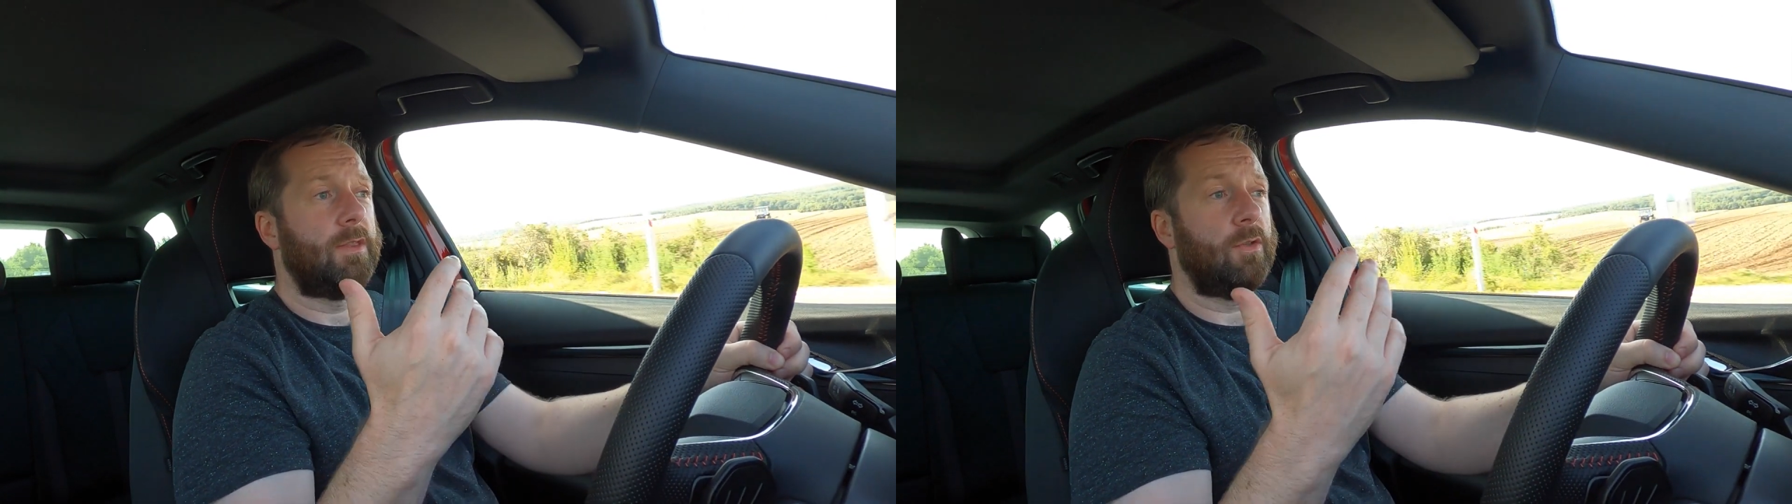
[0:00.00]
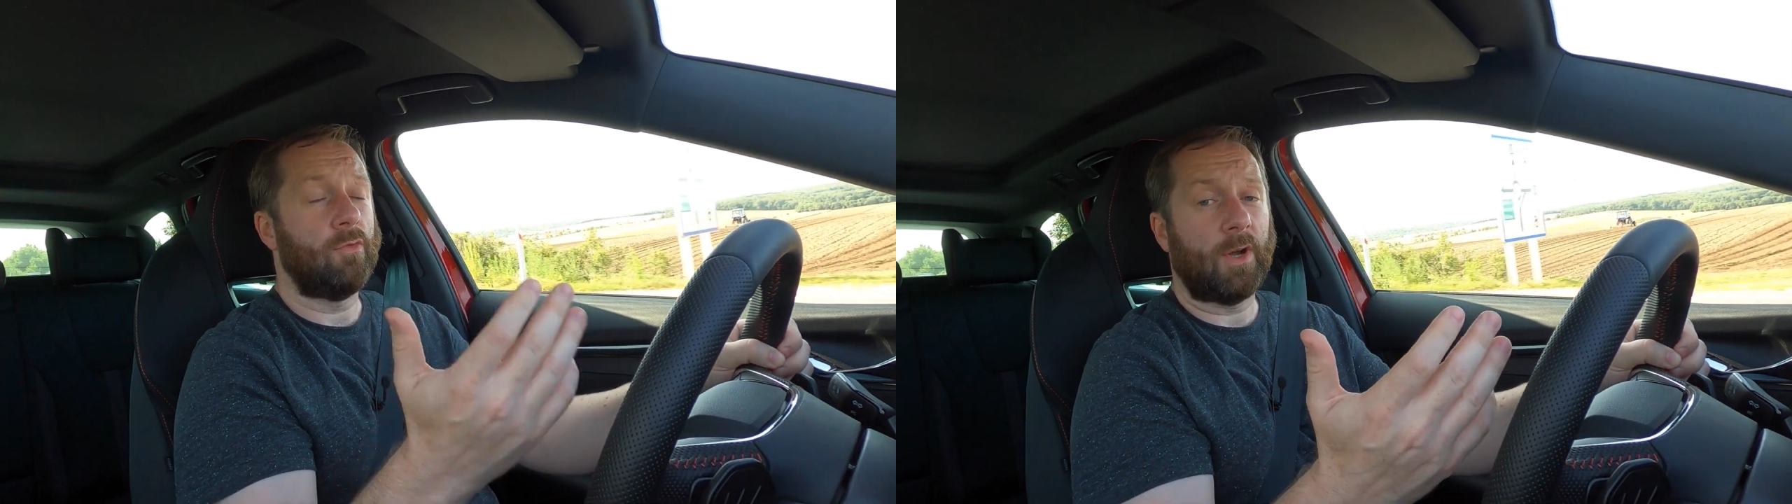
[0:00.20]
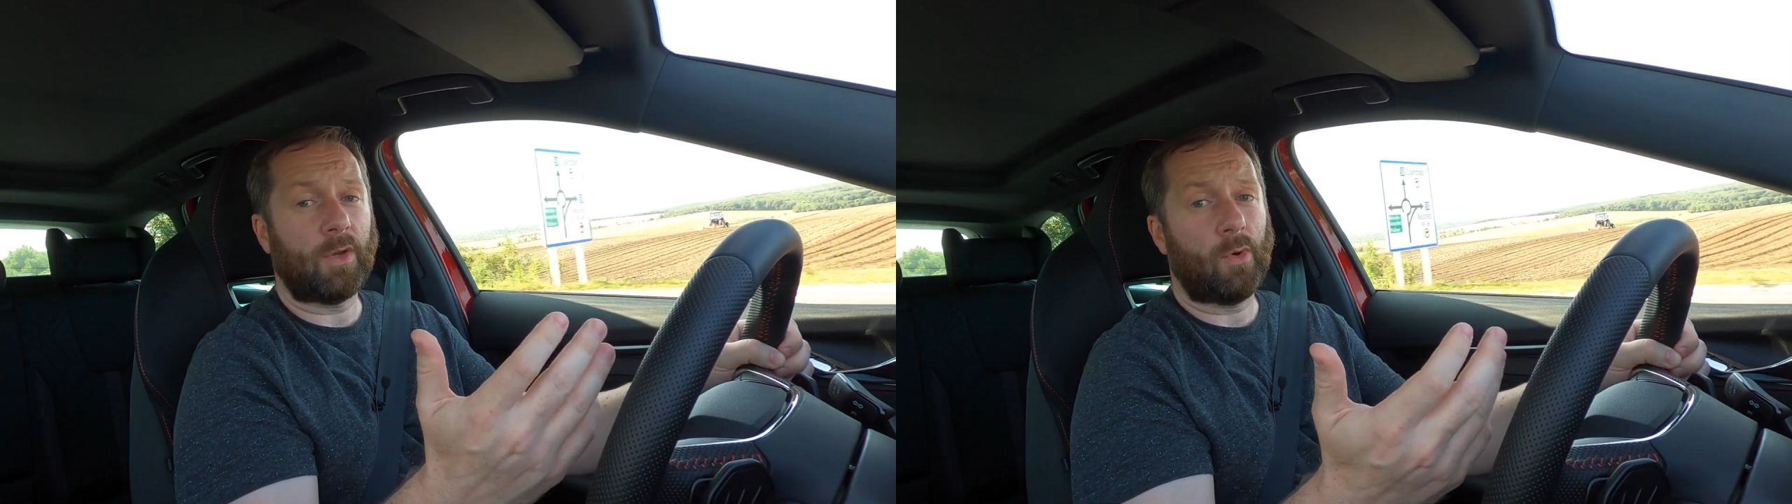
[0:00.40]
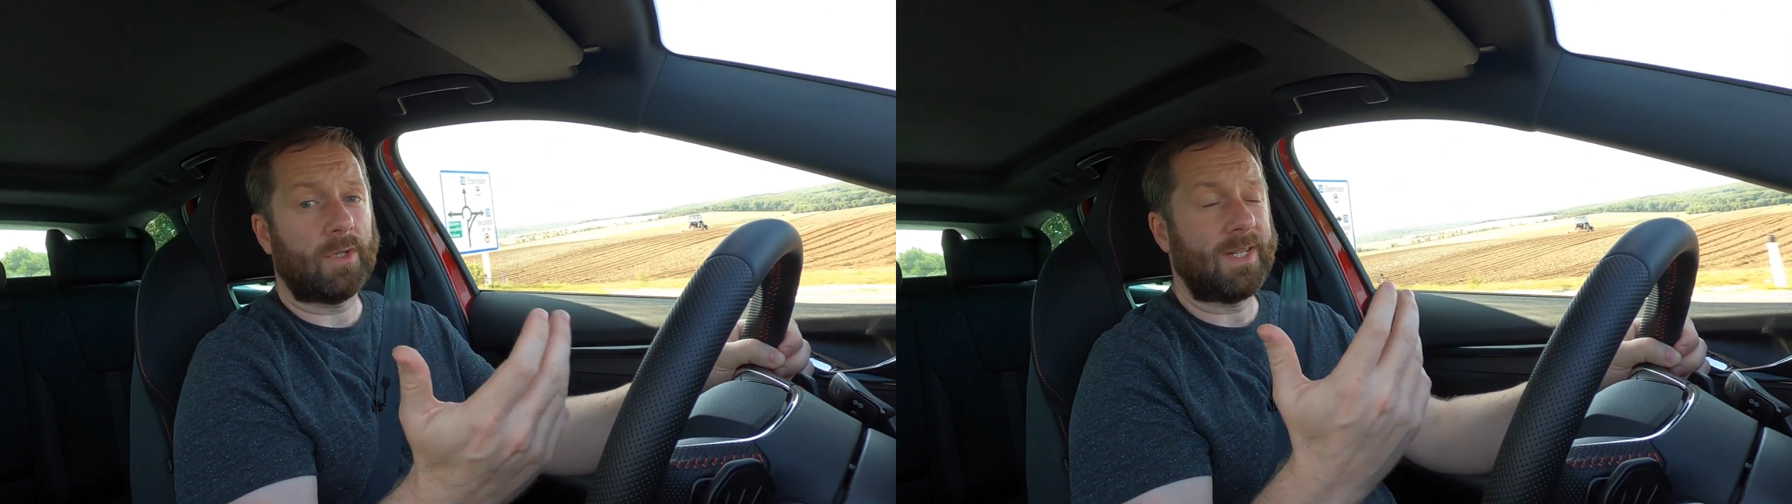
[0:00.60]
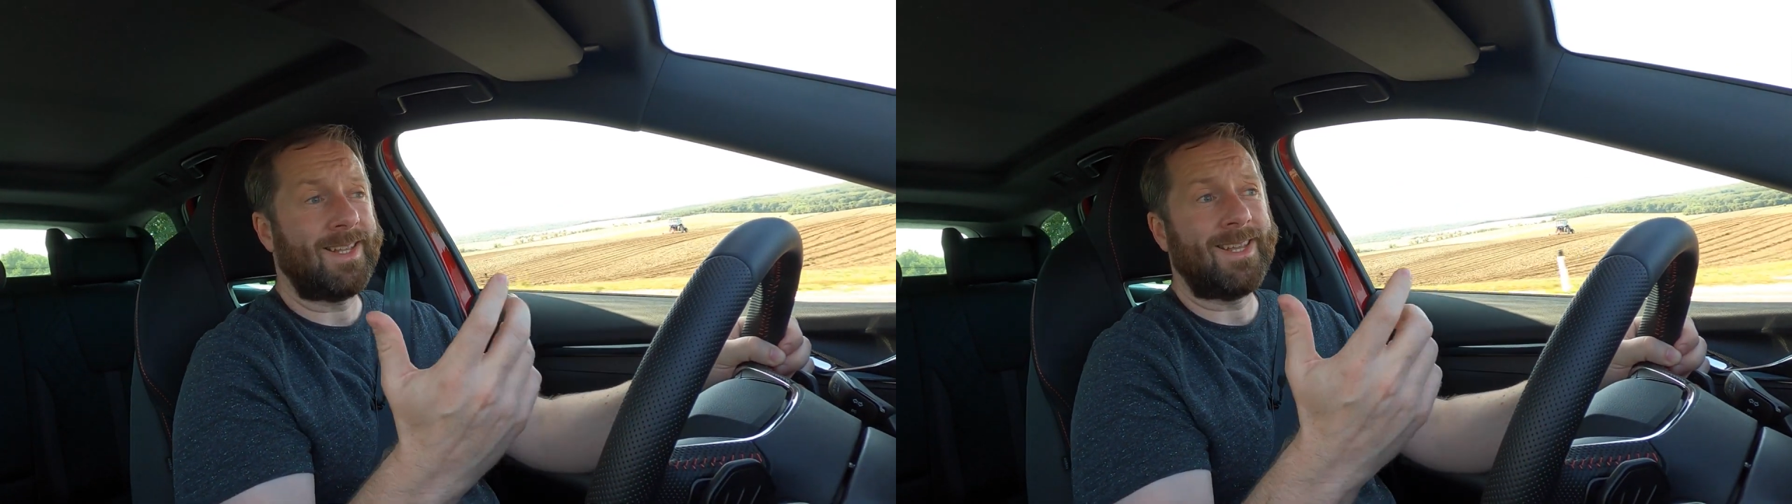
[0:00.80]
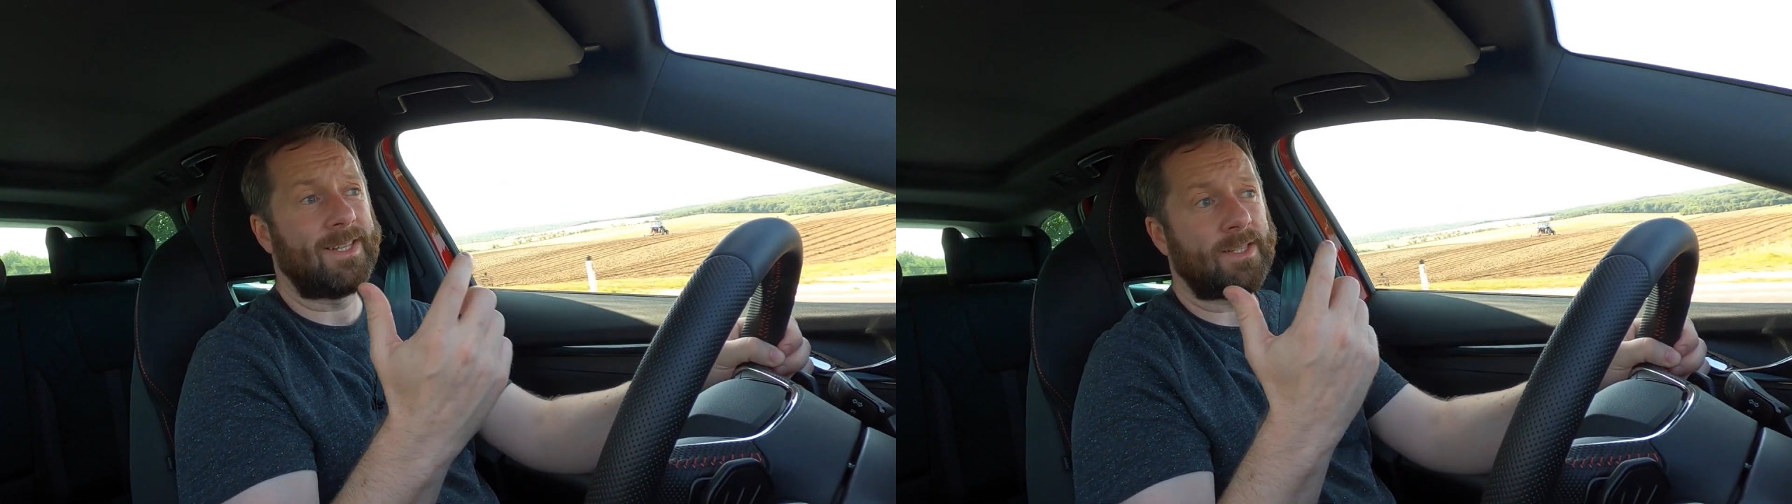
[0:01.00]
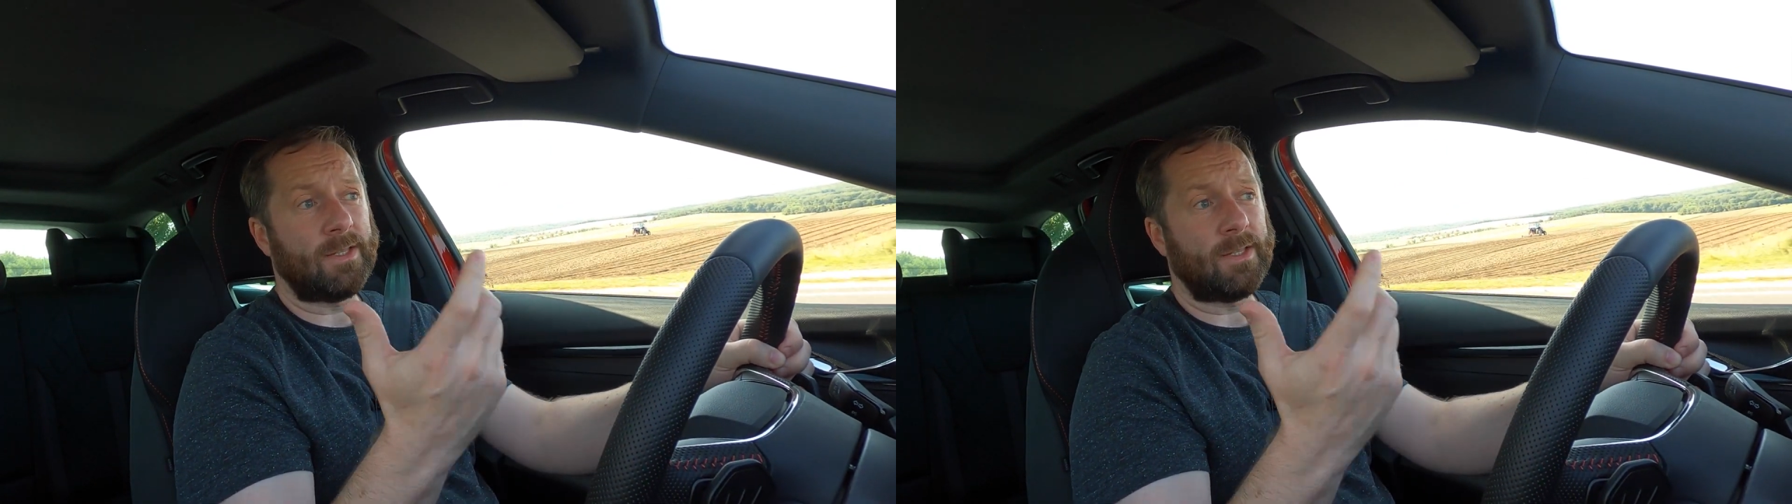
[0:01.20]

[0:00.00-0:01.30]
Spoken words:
the ride quality is